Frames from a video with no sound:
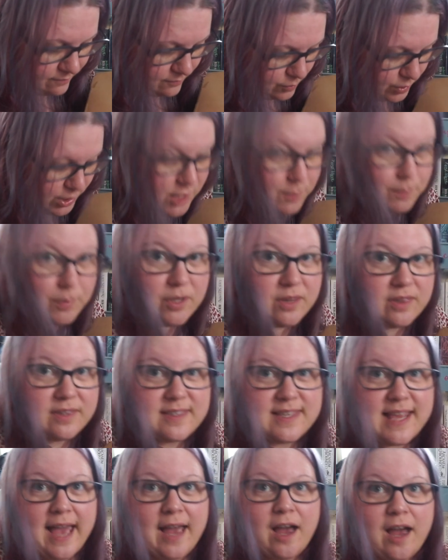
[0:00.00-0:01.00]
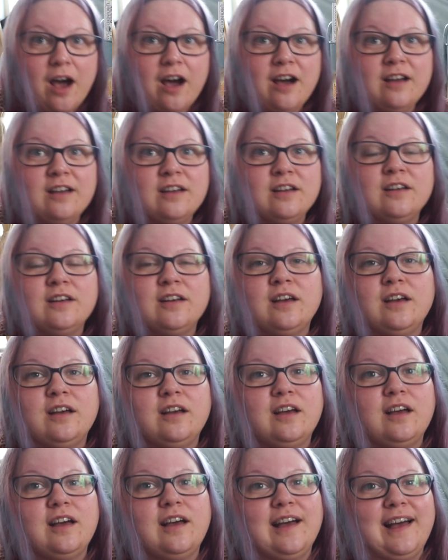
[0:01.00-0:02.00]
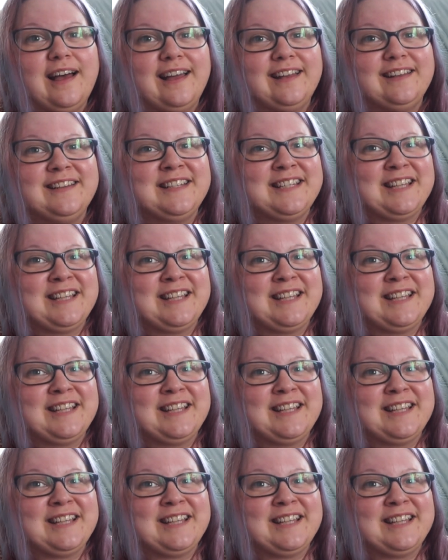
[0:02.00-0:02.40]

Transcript: which books they are, and